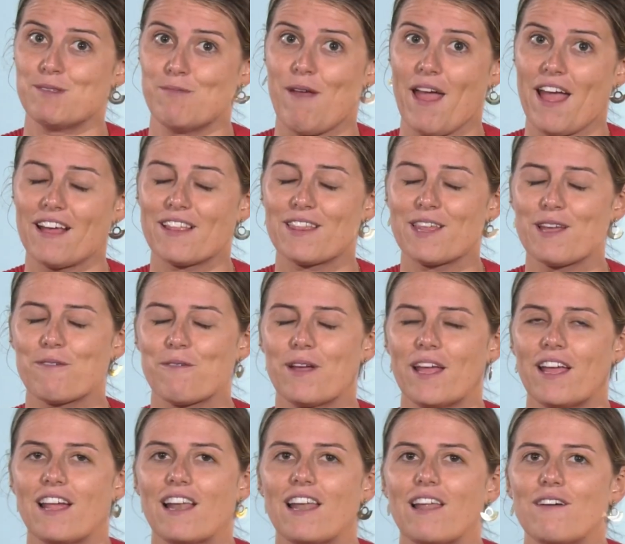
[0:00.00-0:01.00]
back, that we
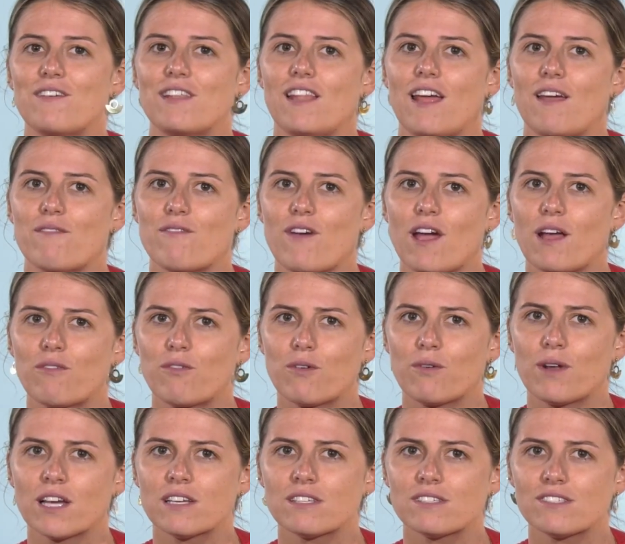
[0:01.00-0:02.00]
can live in that
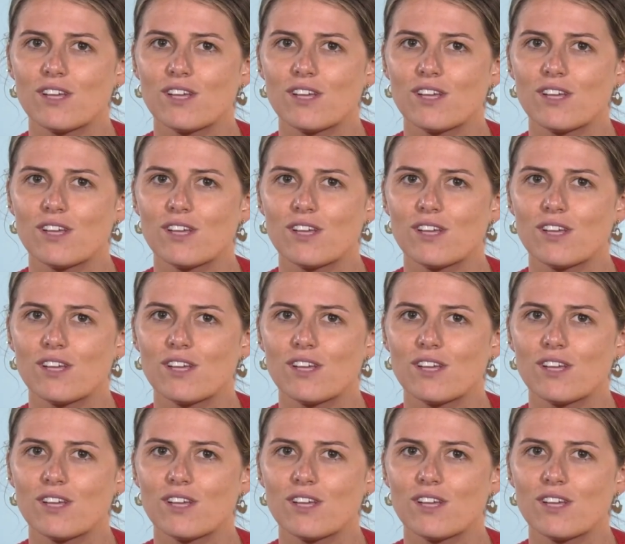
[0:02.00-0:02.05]
faithfulness.